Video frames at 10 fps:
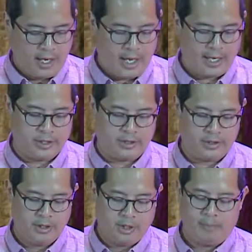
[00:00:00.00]
And
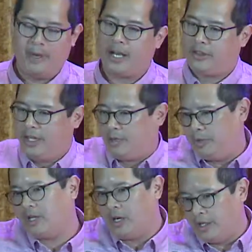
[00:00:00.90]
back then, we
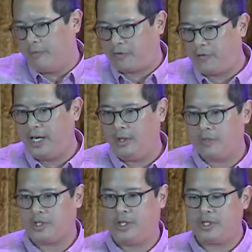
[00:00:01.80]
called them
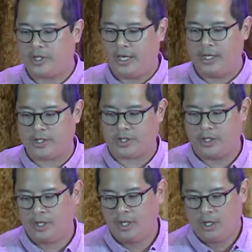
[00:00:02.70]
frames. These days,
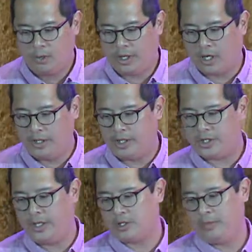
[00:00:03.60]
we call these
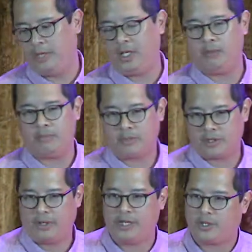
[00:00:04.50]
things
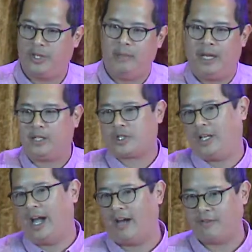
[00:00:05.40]
memes, right? So they make us
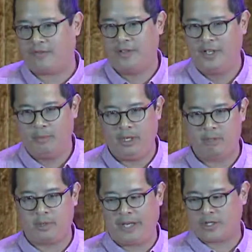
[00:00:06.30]
laugh.
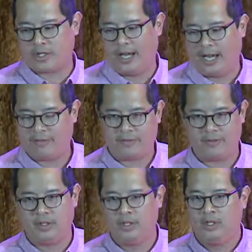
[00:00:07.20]
Memes make us laugh.
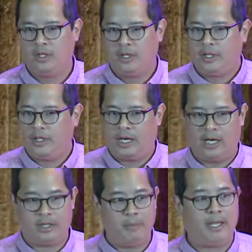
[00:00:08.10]

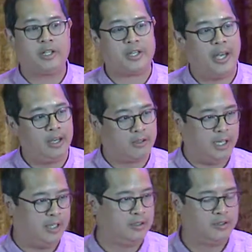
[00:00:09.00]
They make us
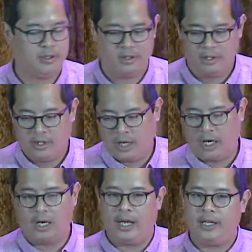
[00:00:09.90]
angry.
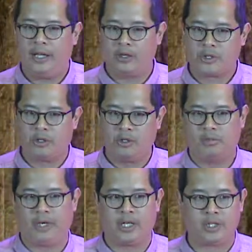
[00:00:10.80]
And they also
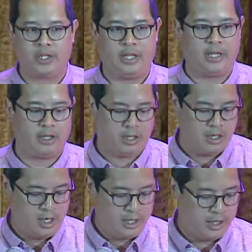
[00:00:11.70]
bring us together
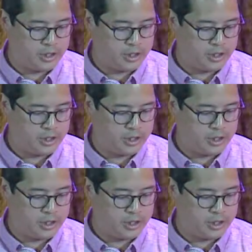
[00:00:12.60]
in